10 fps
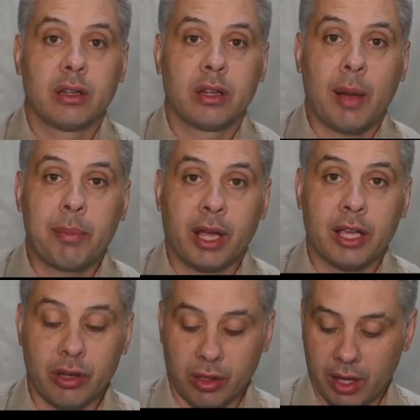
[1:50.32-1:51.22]

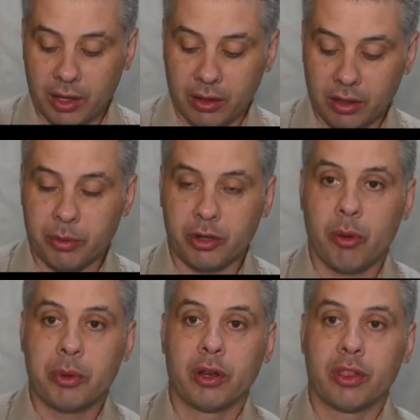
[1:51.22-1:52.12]
Applications are the
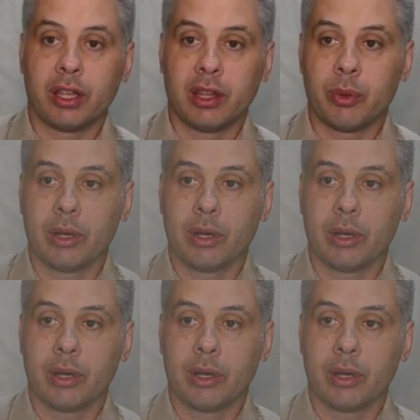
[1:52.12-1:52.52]
predominant thing that we